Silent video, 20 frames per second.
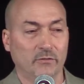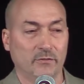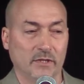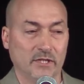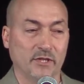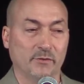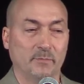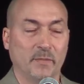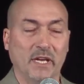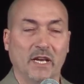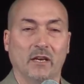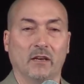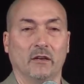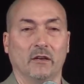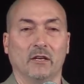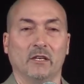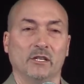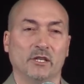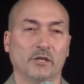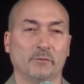and
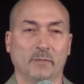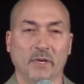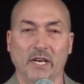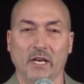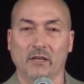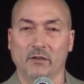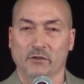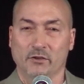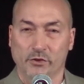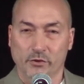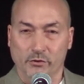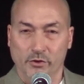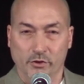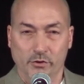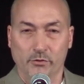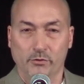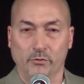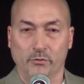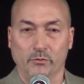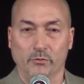speak to
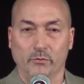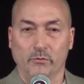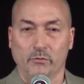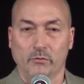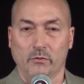you